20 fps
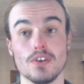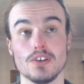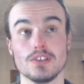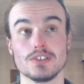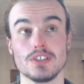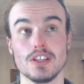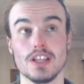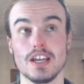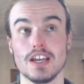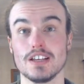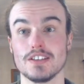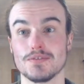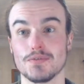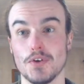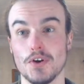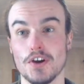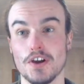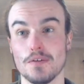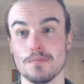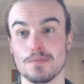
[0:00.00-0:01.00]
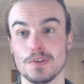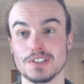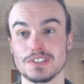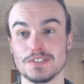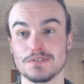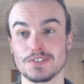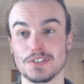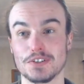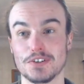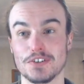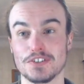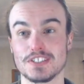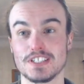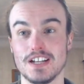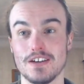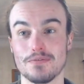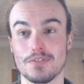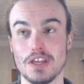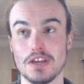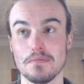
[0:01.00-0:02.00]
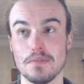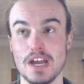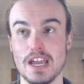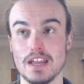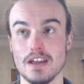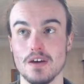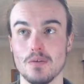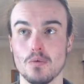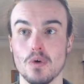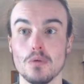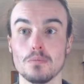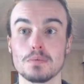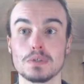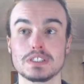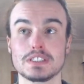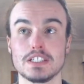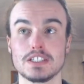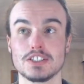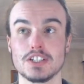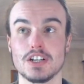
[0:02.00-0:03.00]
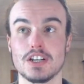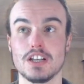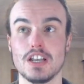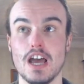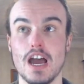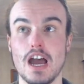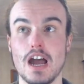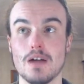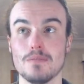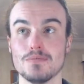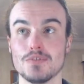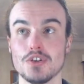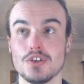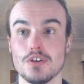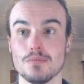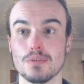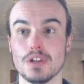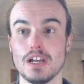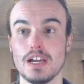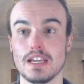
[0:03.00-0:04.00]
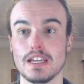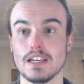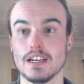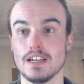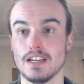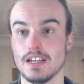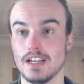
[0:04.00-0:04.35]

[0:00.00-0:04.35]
So that is very impressive. So good stuff there, mate. What position do you play?